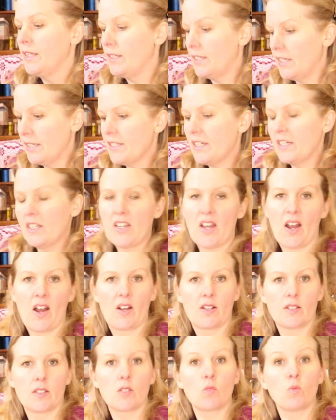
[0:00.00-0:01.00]
knitting
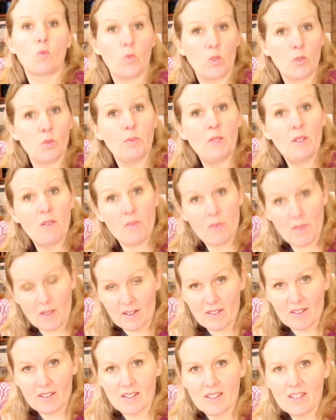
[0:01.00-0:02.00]
yarns will be
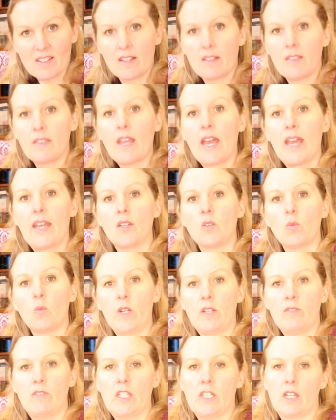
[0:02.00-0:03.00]
thicker than
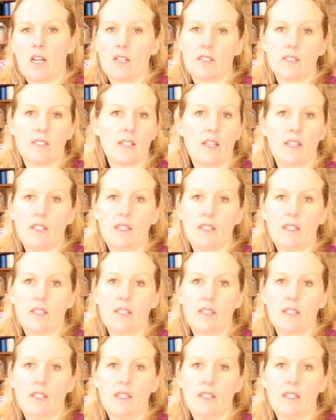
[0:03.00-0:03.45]
weaving yarns.